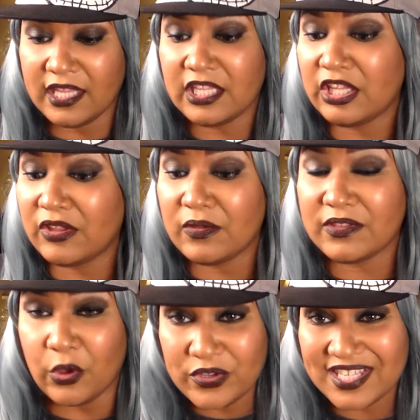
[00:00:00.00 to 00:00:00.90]
and
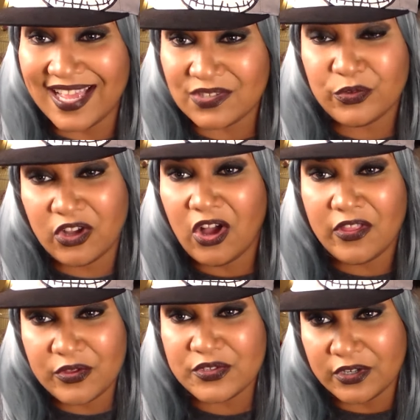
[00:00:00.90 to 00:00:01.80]
those guys will
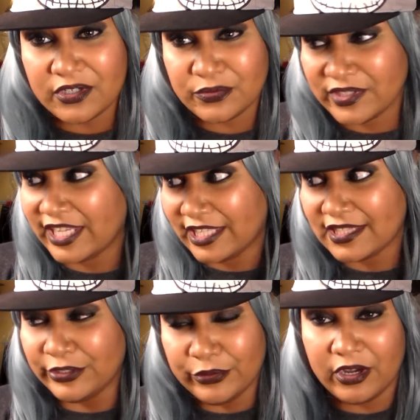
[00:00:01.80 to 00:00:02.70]
call those girls when they
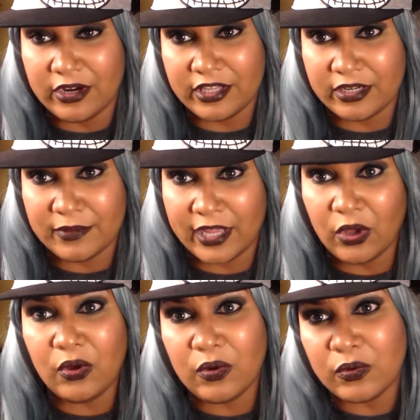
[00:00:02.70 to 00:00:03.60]
get the new car. They're gonna be
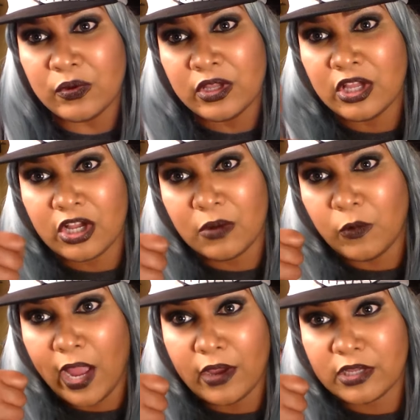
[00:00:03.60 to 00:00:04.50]
like, oh,
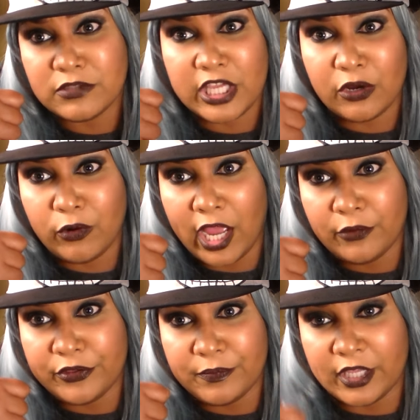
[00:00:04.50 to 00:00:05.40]
come ride, come take a
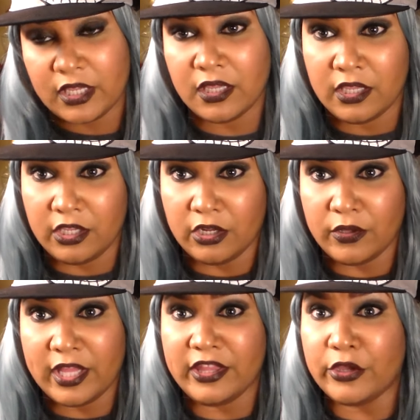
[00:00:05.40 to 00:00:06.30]
ride with me. You
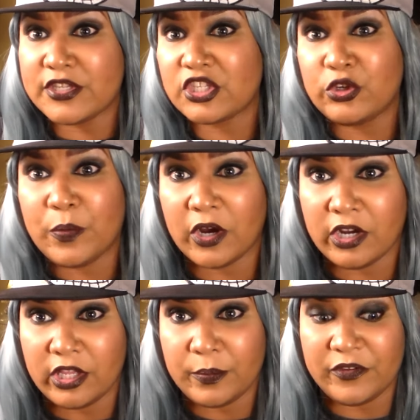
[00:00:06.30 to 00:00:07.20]
know, they'll scoop
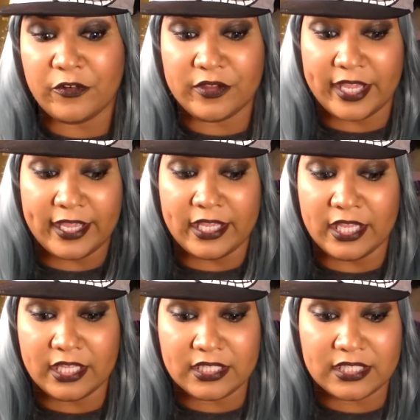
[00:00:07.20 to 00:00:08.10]
her up before they
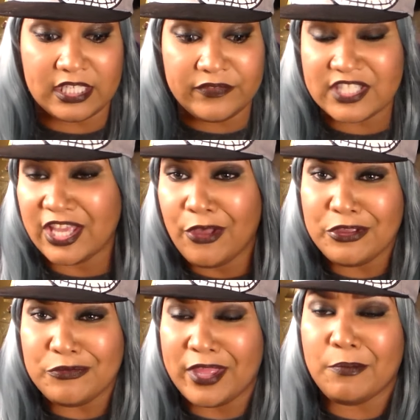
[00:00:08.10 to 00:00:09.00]
even
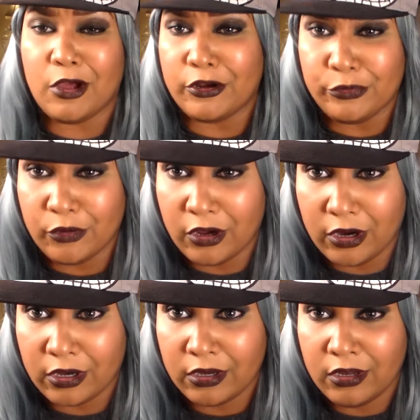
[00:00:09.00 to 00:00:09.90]
tell you they bought a new
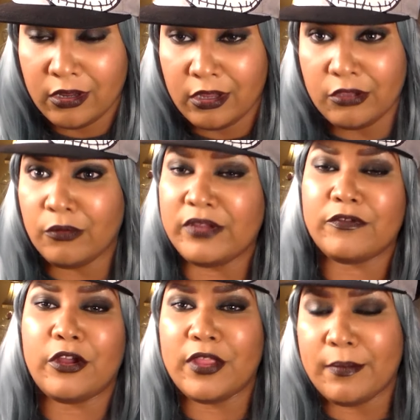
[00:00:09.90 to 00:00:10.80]
car you won't
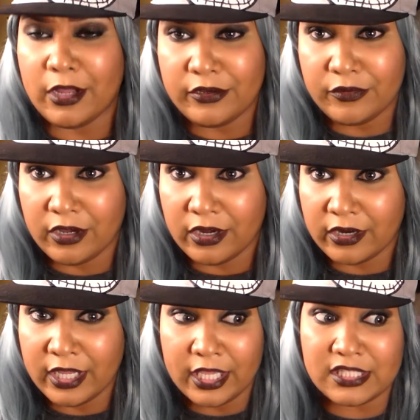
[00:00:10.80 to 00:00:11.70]
even know they bought a new
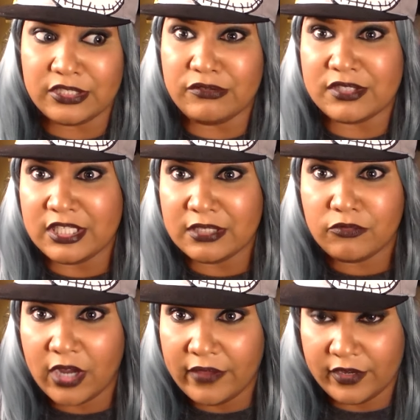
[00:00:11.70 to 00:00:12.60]
car until you see
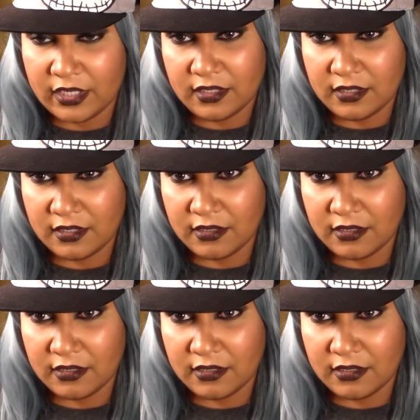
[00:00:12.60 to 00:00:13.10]
them driving it